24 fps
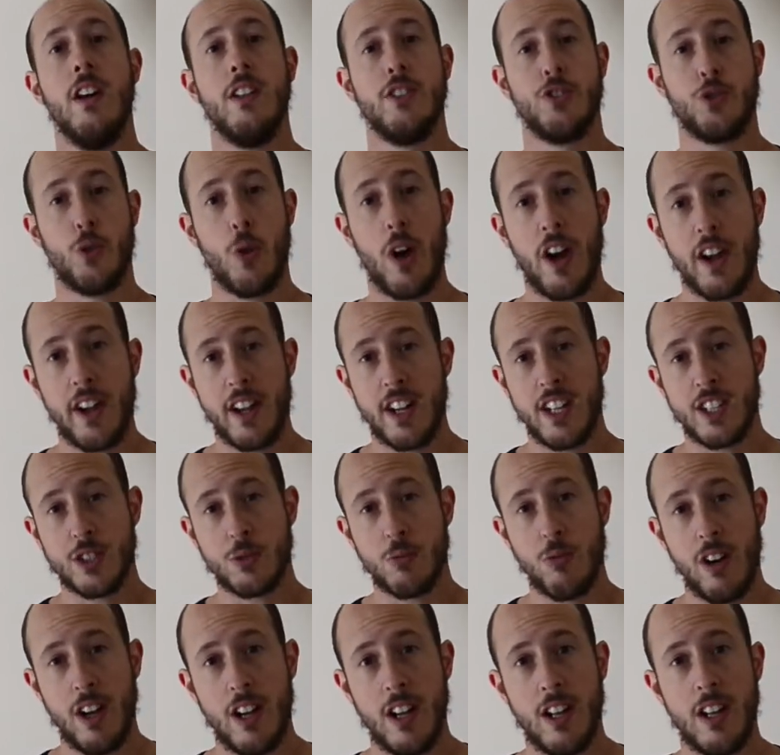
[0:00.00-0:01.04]
dryer as
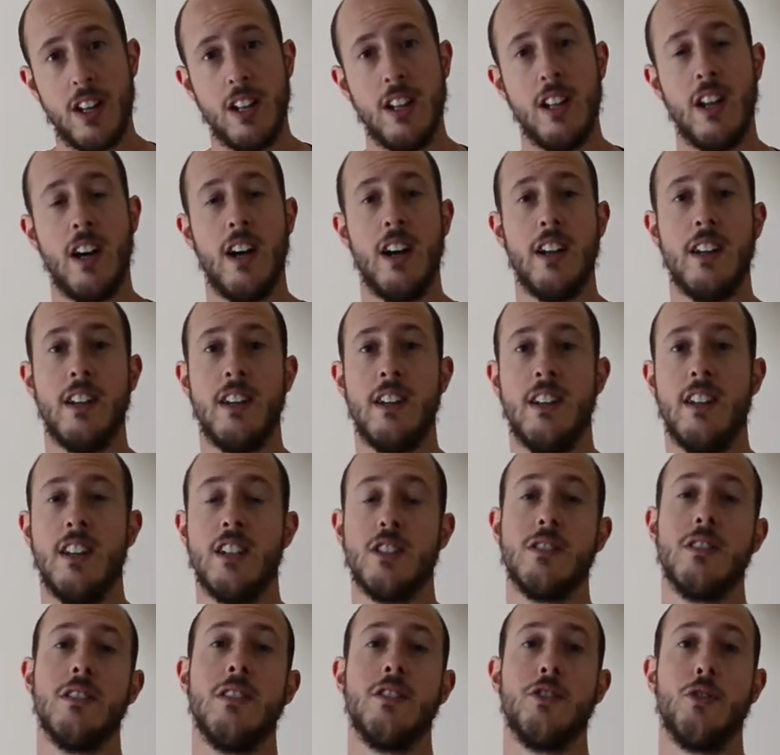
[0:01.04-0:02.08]
well, and
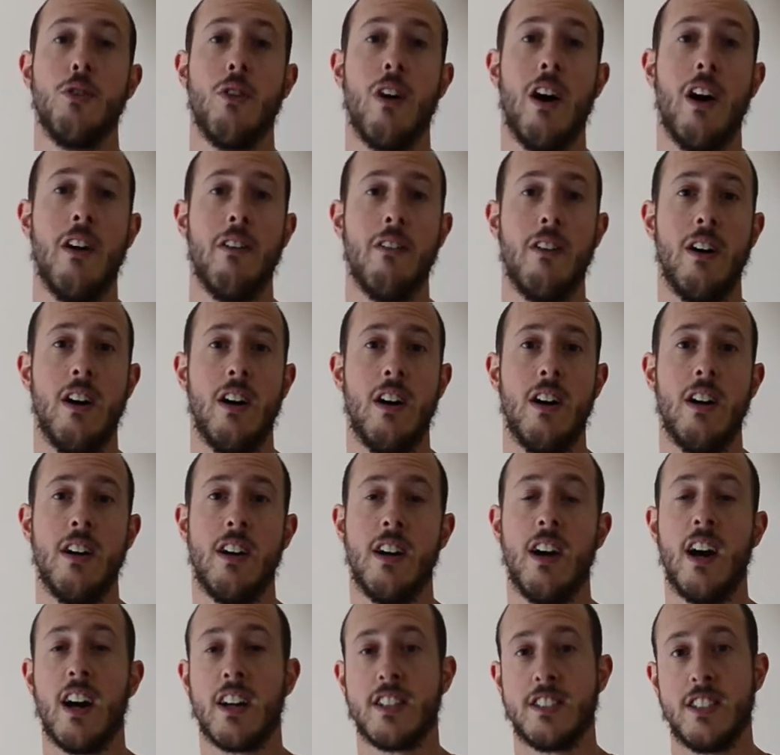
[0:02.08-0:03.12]
you have uh,
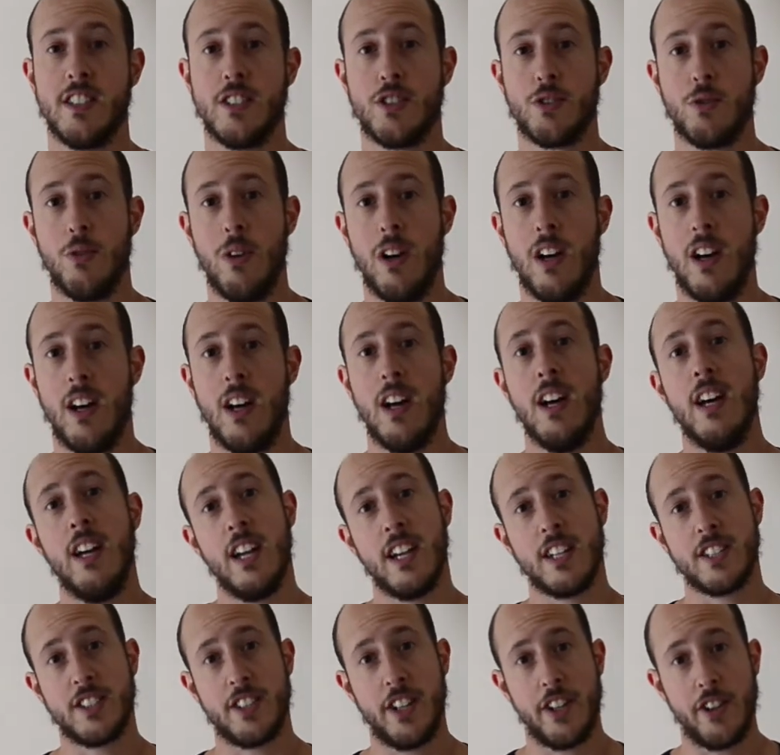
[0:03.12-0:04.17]
access to an
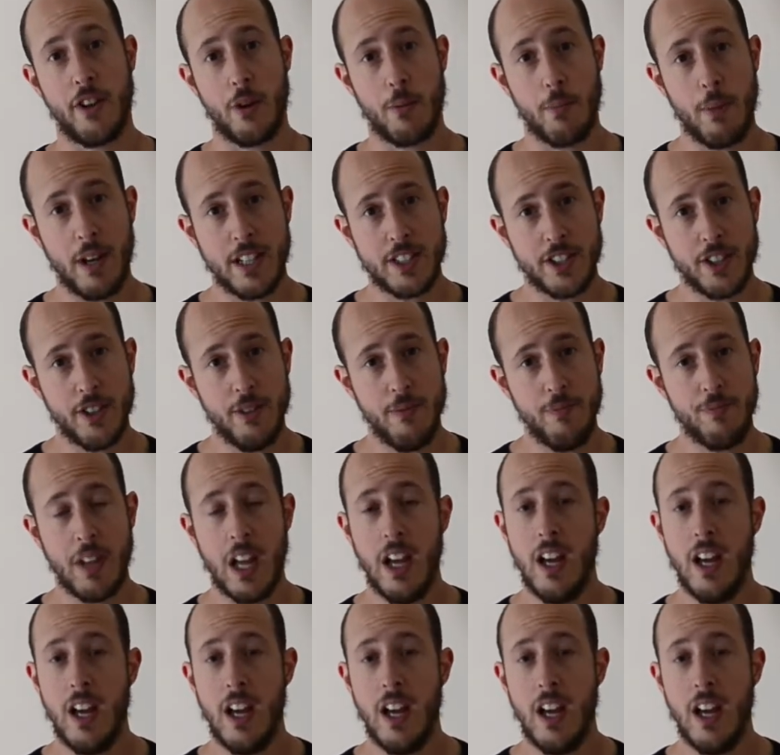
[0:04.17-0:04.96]
exterior patio.